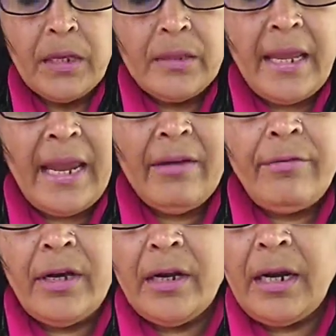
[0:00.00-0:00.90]
they
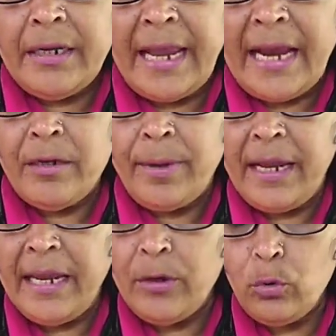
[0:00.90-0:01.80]
were attacked
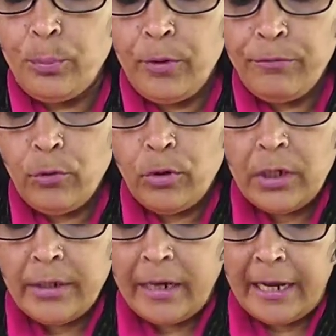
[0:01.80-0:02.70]
by a group of
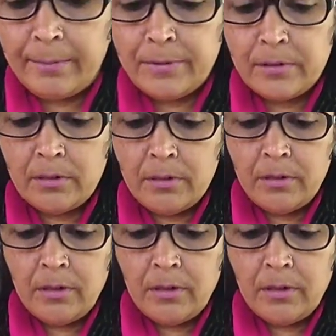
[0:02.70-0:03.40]
local tribes